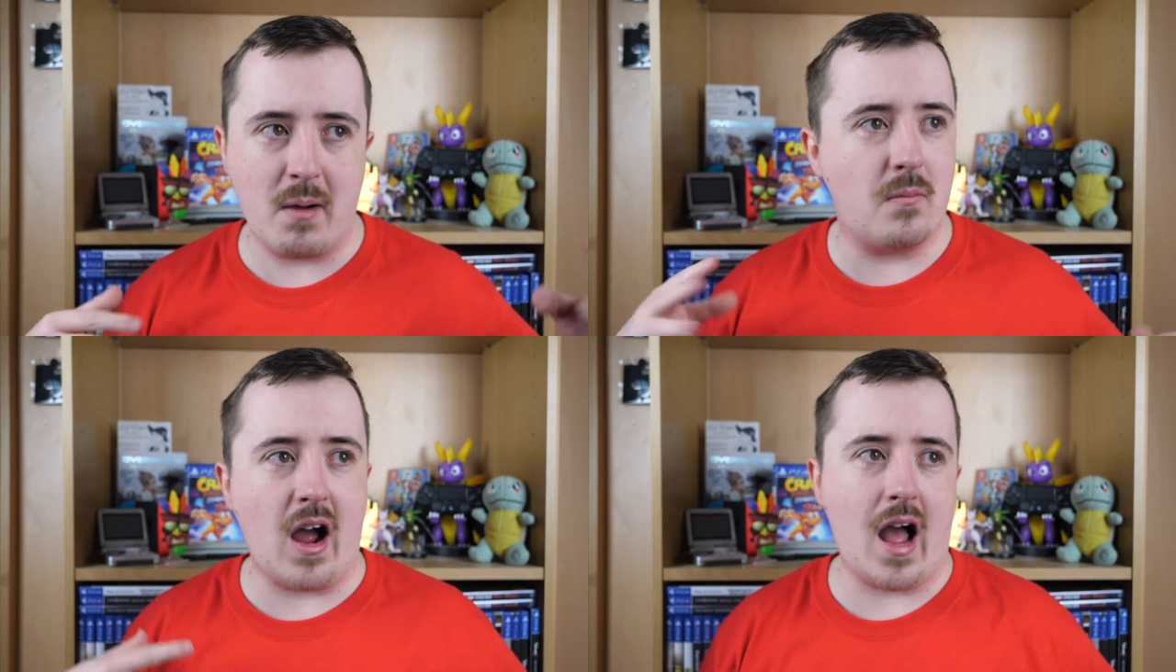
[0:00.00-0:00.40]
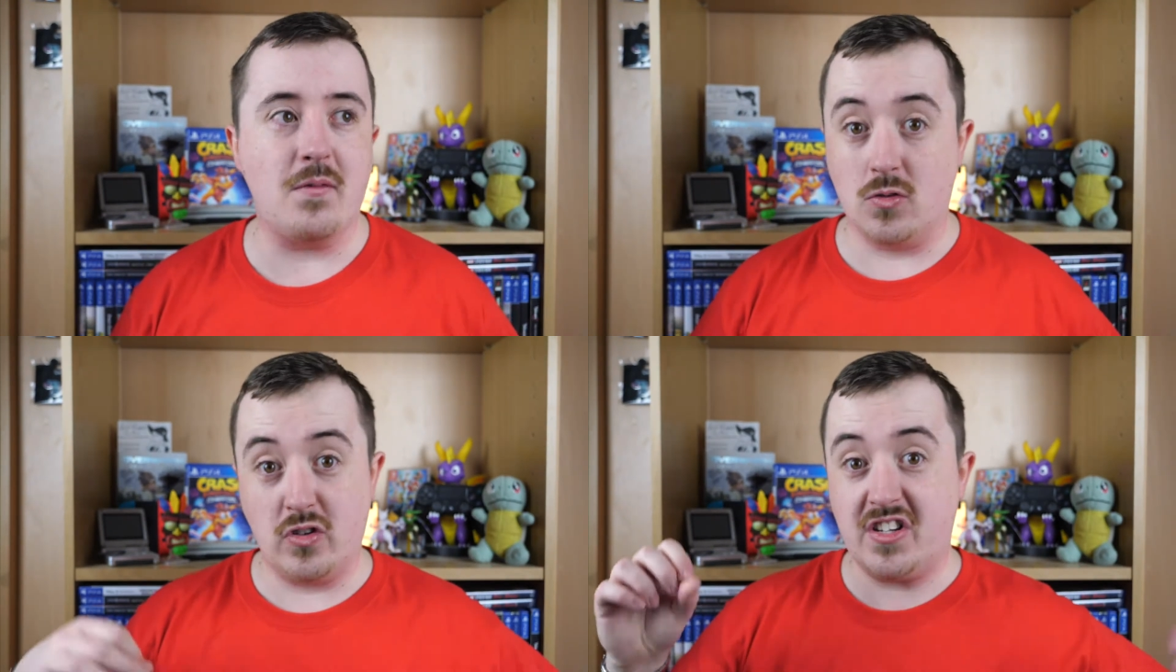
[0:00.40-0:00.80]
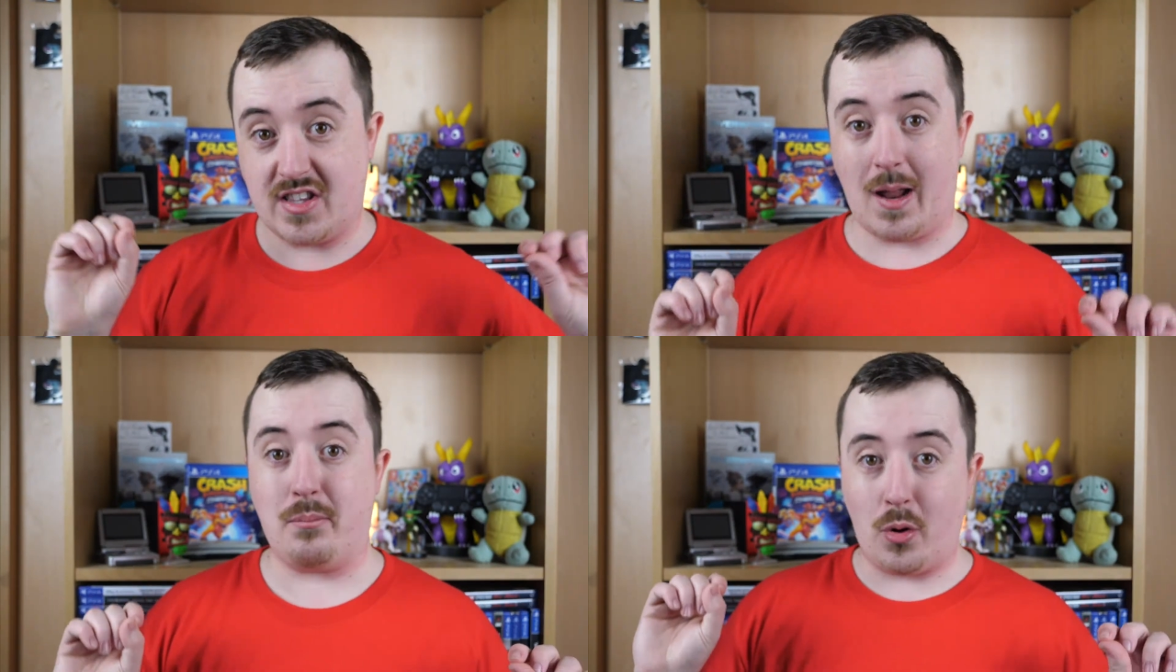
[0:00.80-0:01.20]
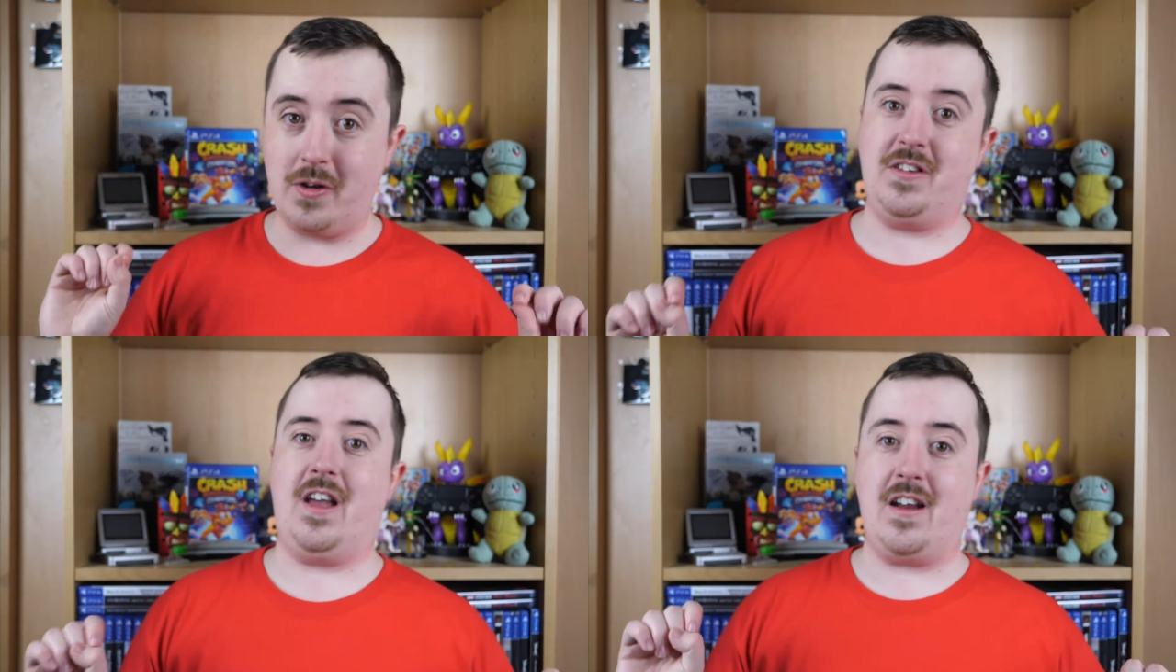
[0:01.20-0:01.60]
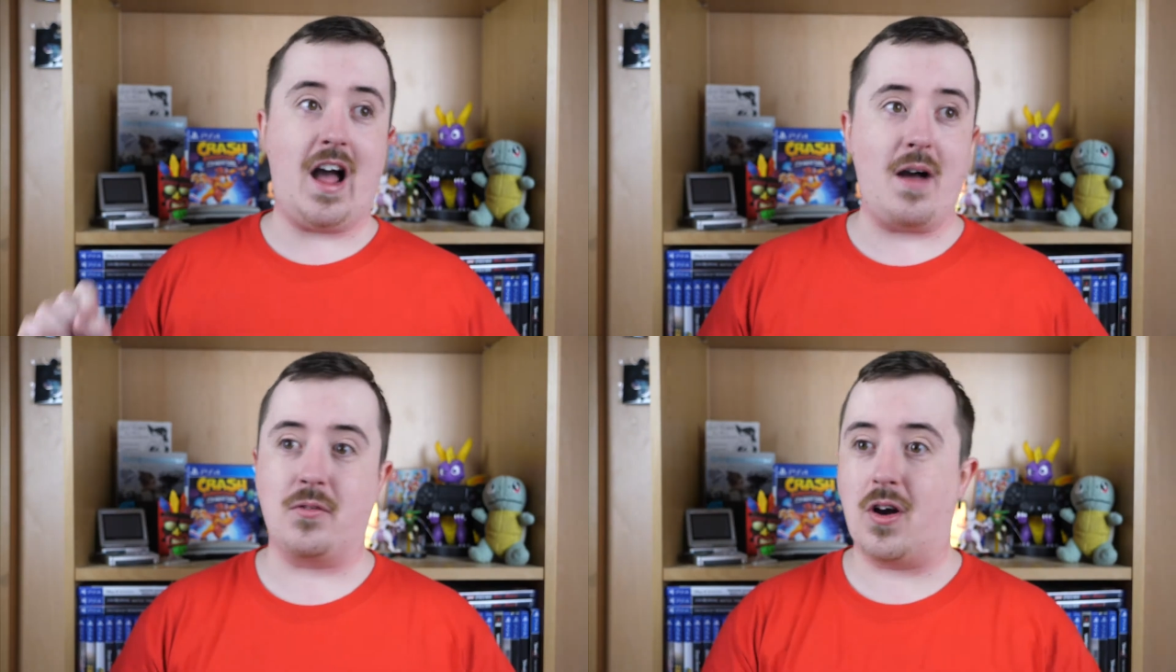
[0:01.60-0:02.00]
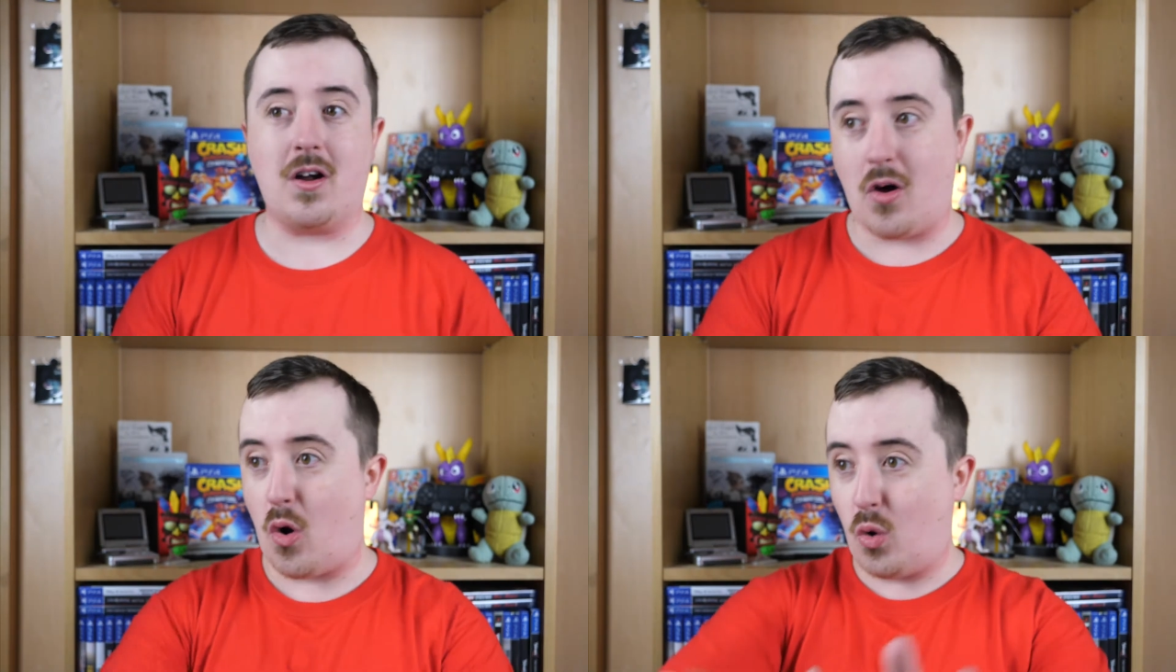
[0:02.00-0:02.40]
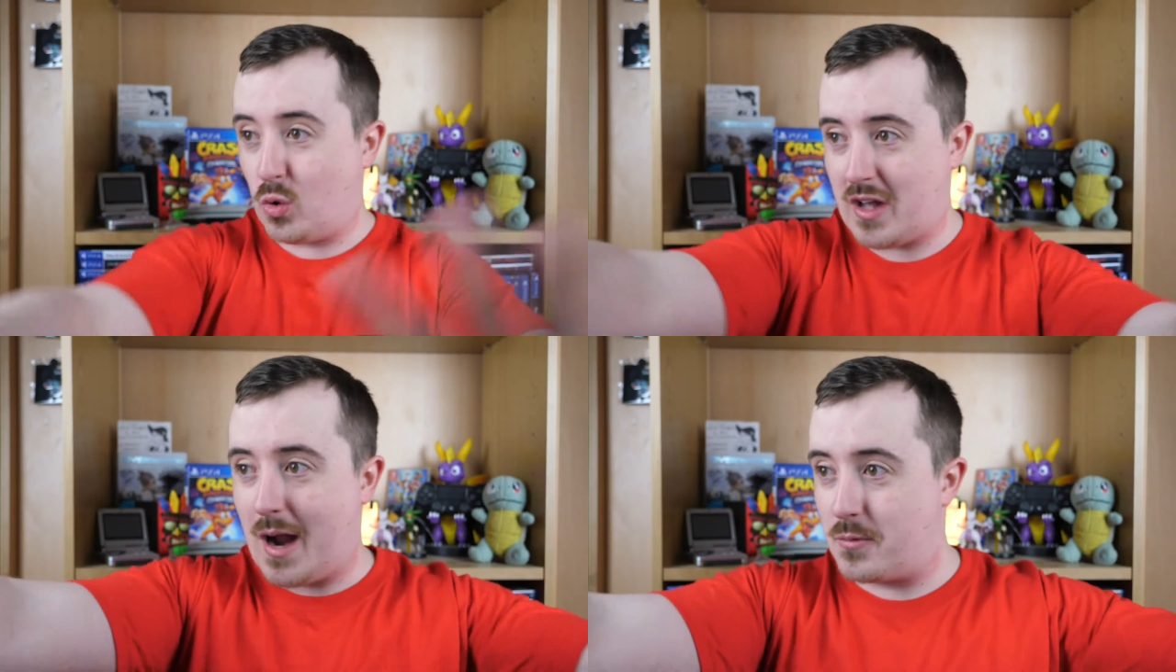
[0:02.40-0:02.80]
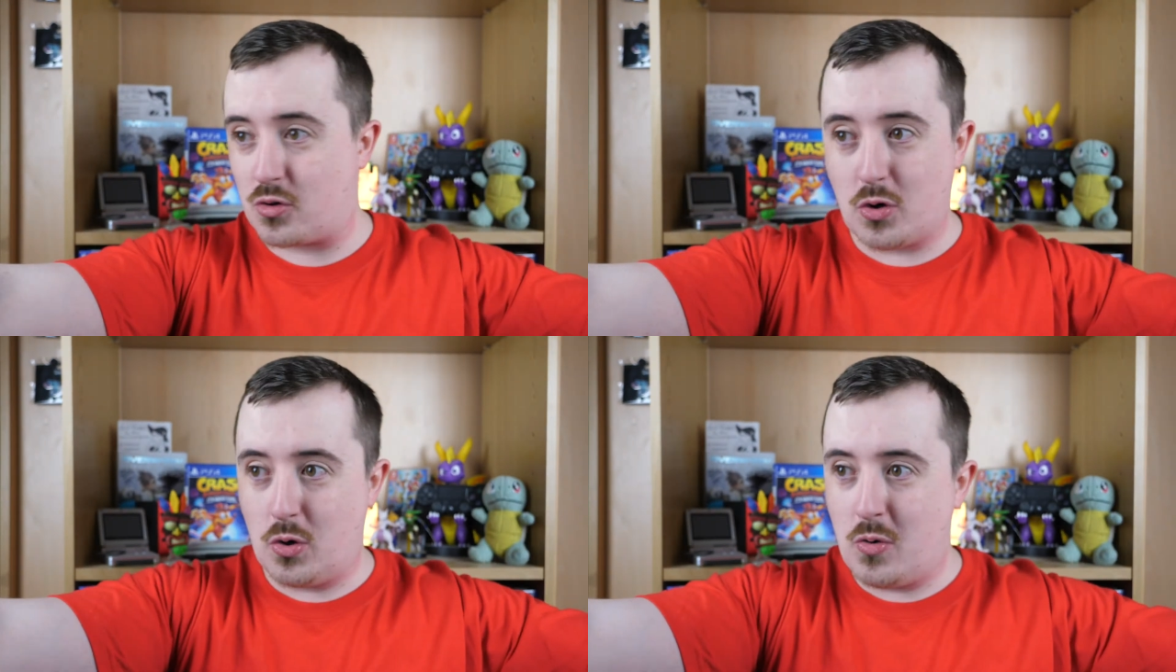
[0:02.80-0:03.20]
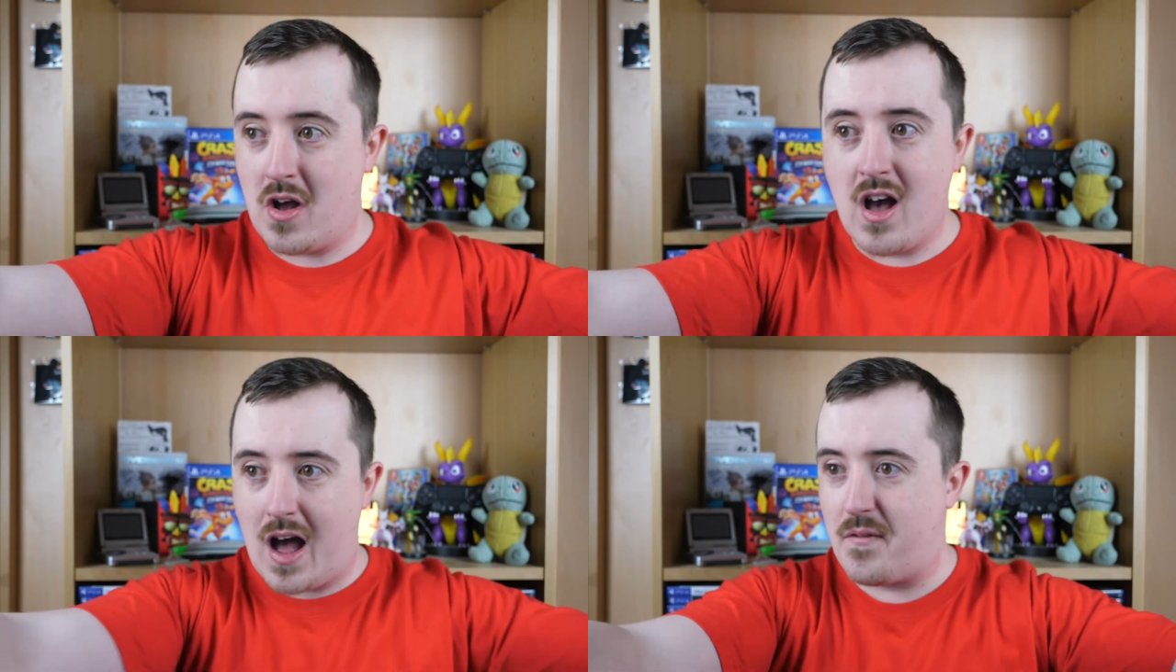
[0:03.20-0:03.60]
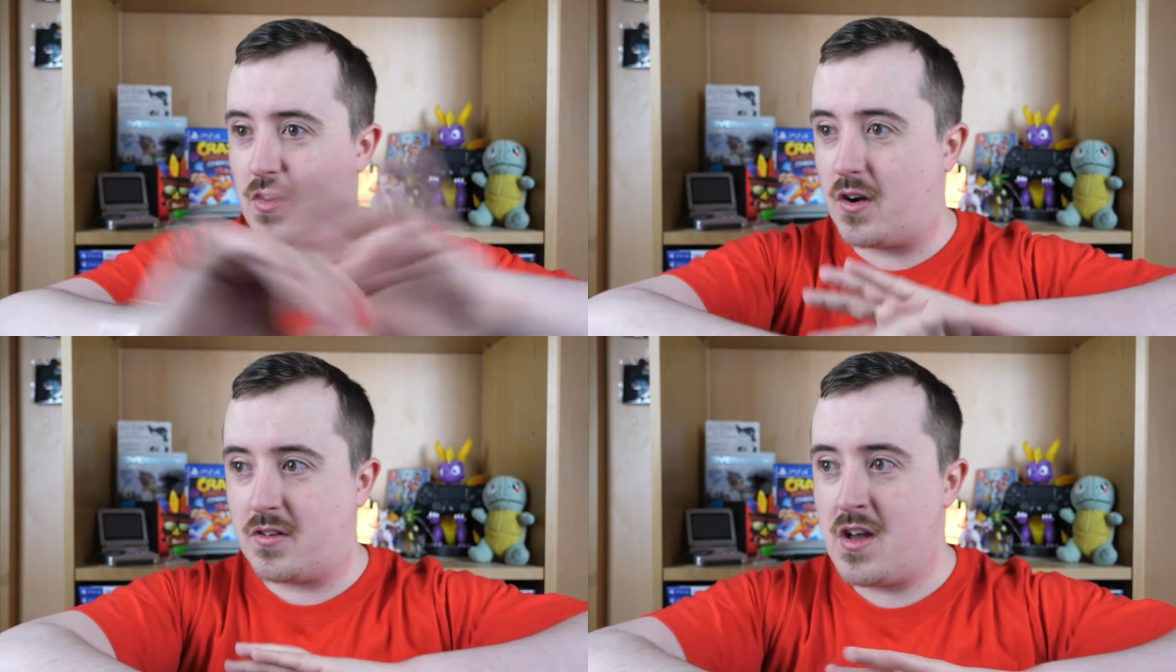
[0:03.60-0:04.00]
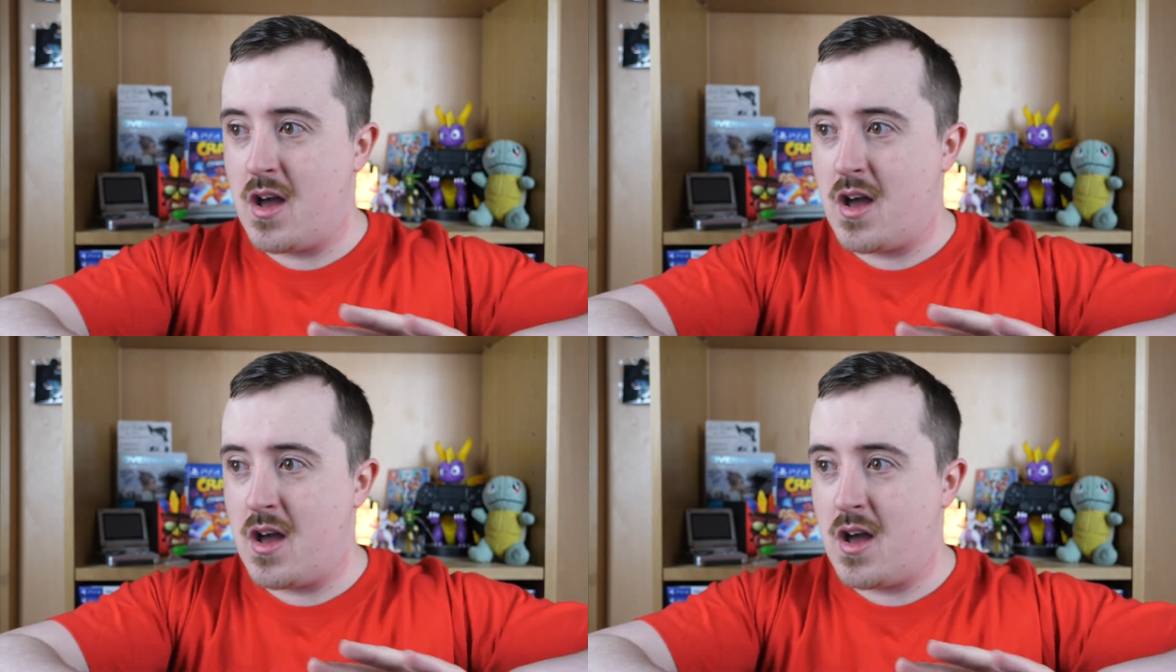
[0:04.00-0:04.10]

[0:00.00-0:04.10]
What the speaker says: I haven't reached that point yet. I haven't got a whole camera crew. I haven't got